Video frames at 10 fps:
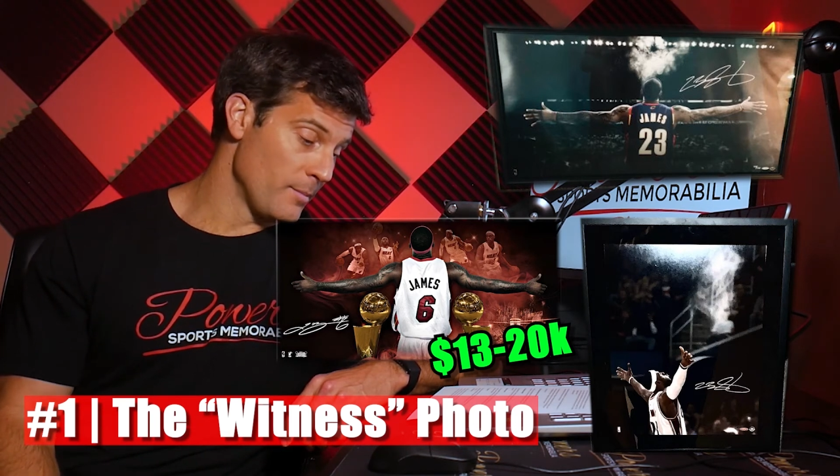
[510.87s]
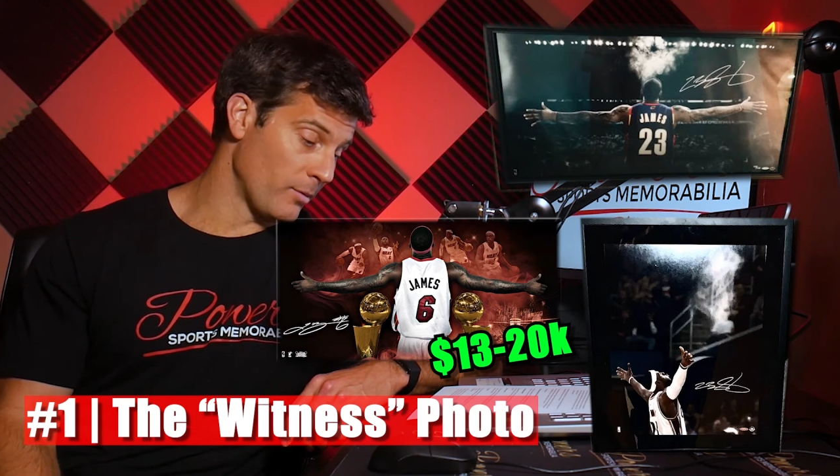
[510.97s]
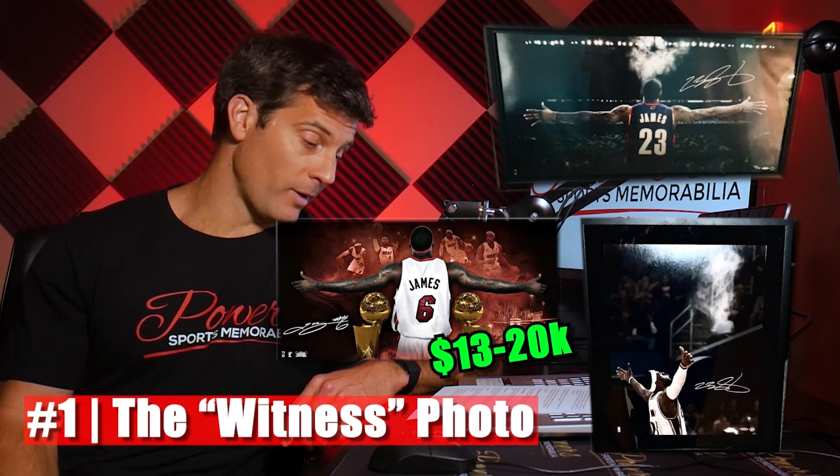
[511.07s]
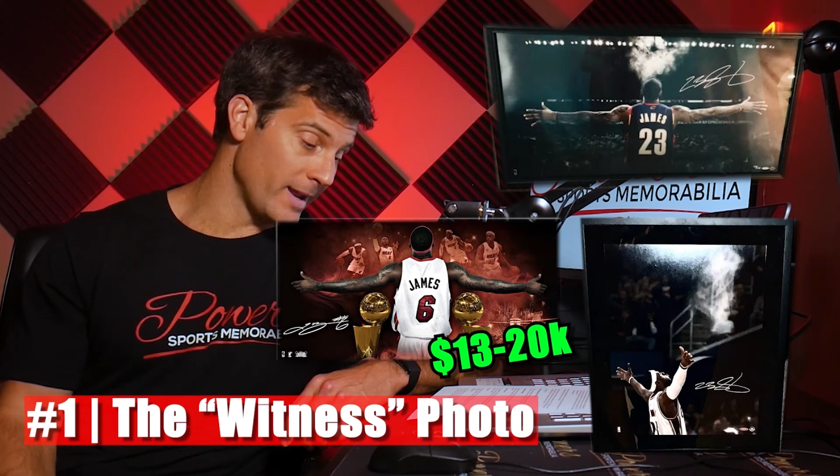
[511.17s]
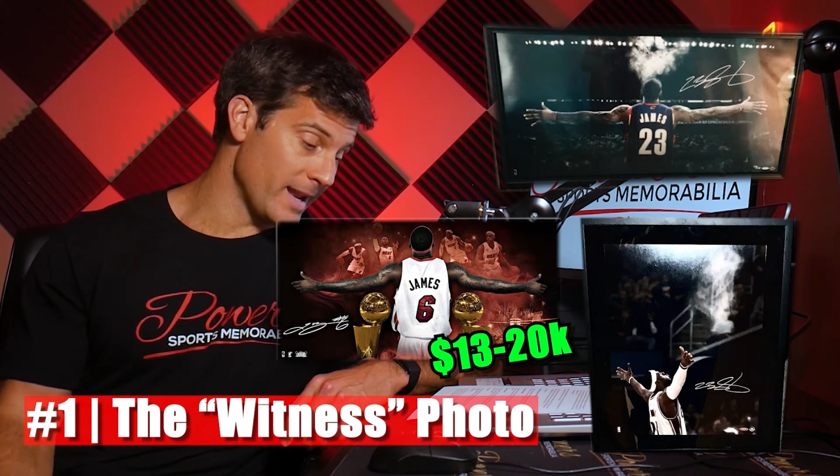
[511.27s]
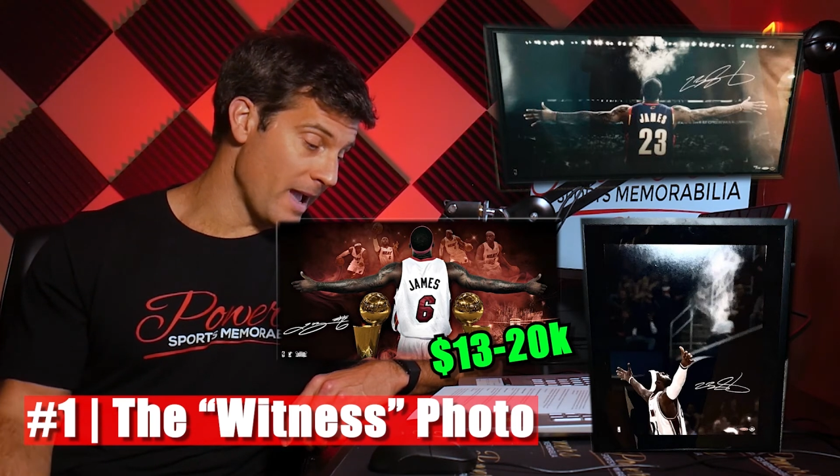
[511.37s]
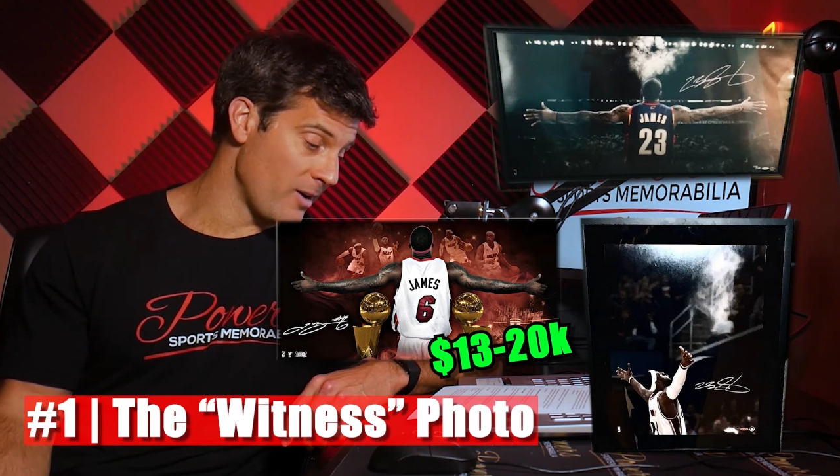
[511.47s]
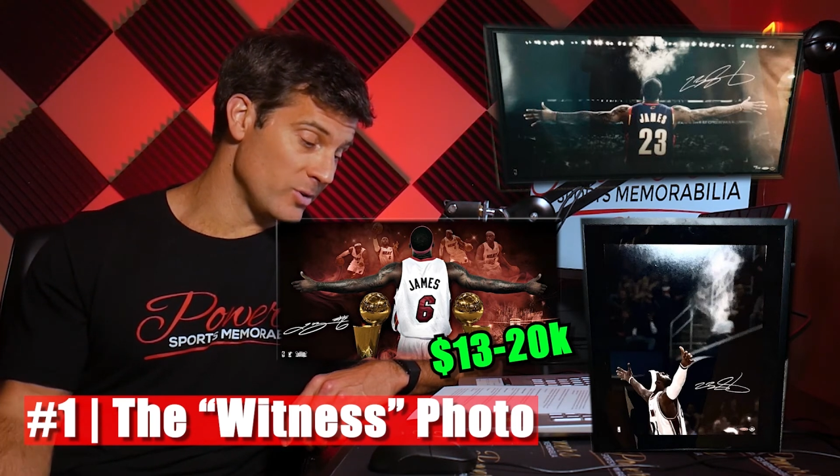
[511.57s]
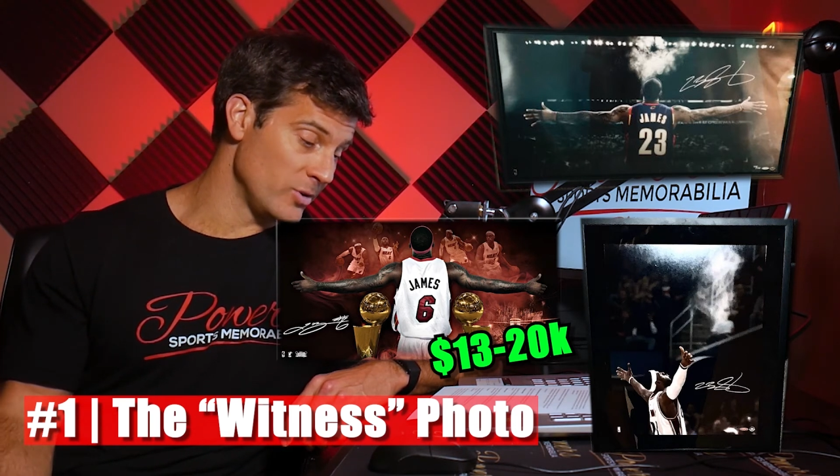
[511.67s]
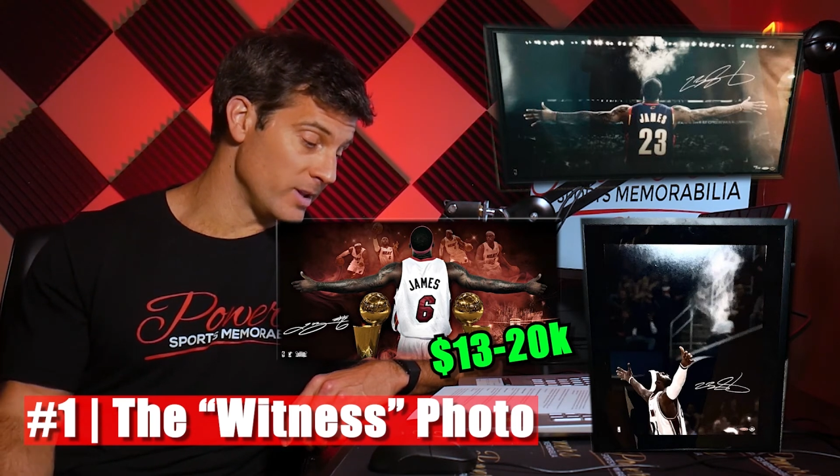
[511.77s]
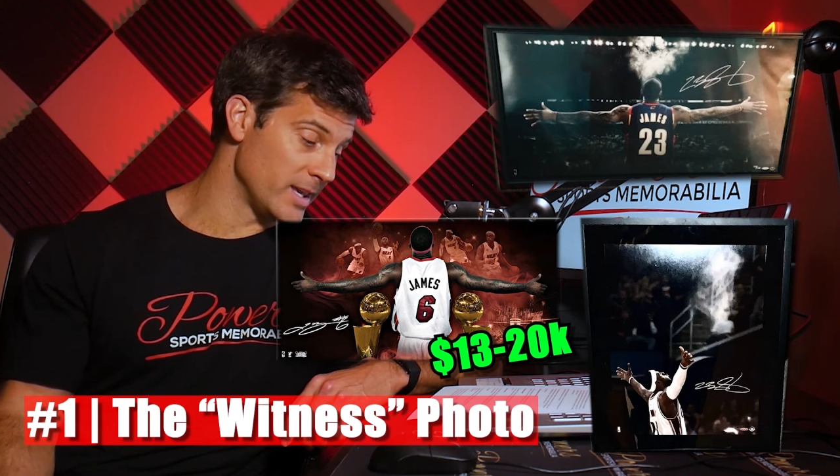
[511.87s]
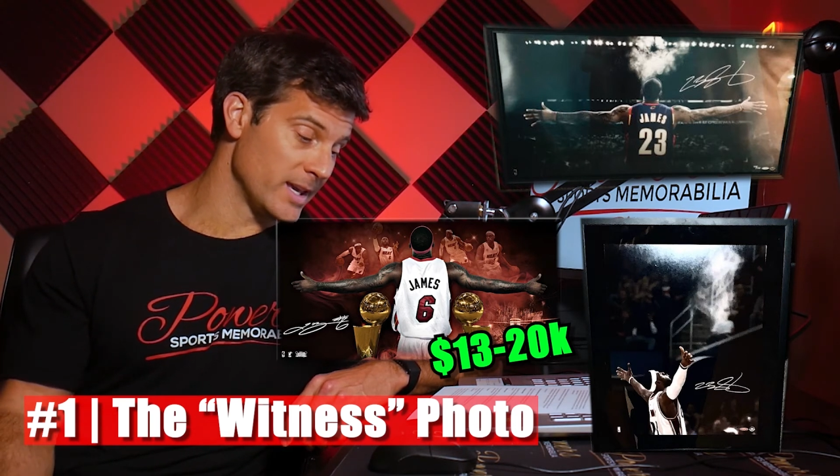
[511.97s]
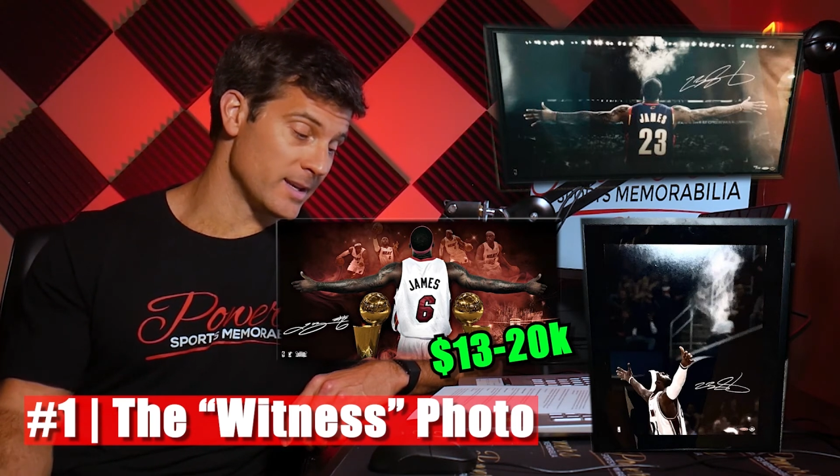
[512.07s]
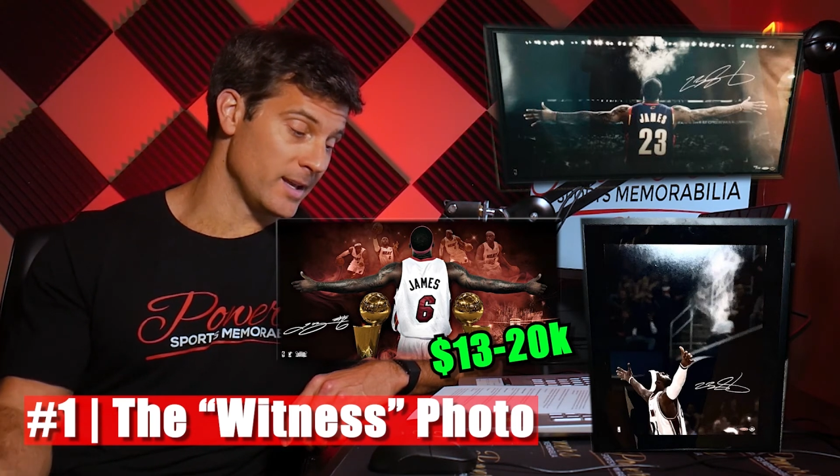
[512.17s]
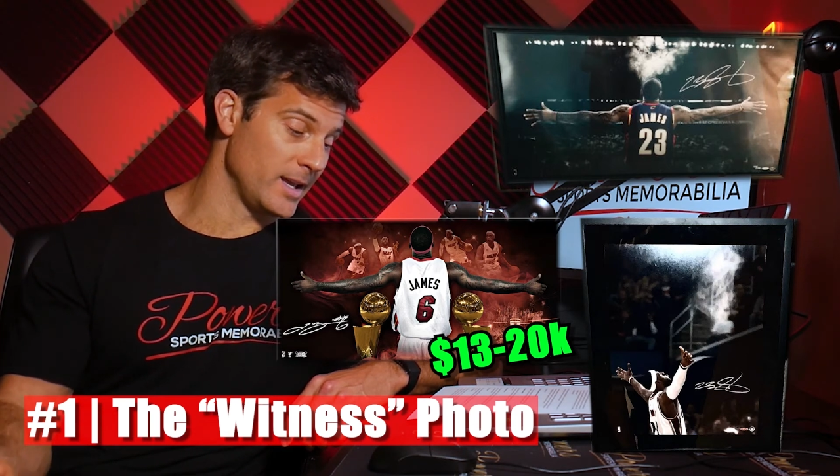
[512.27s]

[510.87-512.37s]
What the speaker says: But right now, you can get